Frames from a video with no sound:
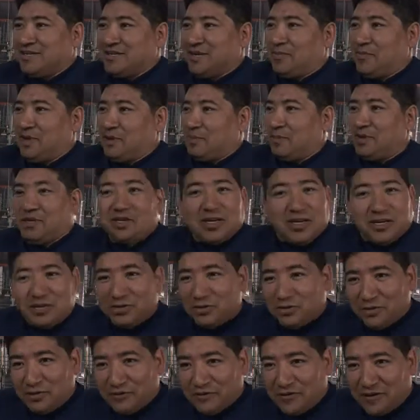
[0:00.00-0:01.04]
I'm like, well, you got to
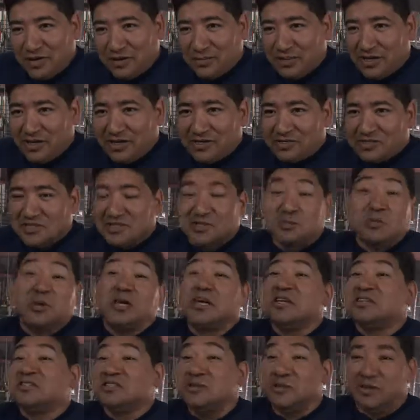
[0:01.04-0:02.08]
go through fundamentals because we
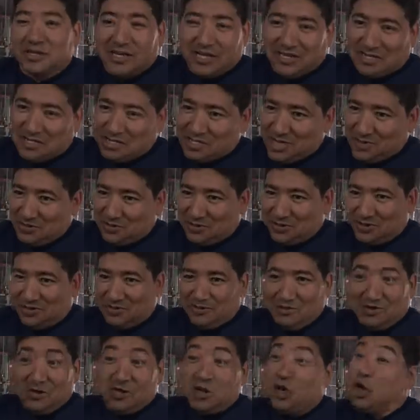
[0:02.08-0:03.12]
got to see what kind of shape you're
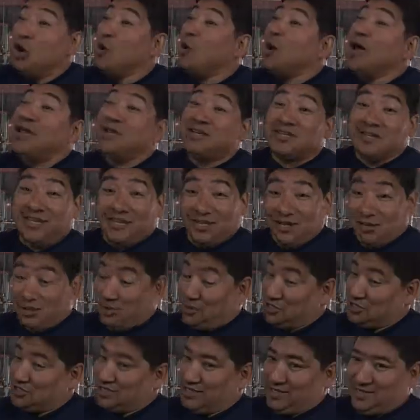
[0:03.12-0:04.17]
in. No idea
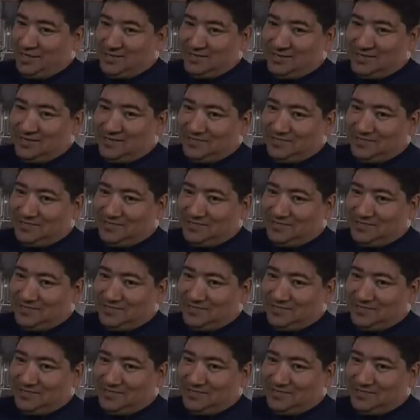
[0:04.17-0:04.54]
who she is.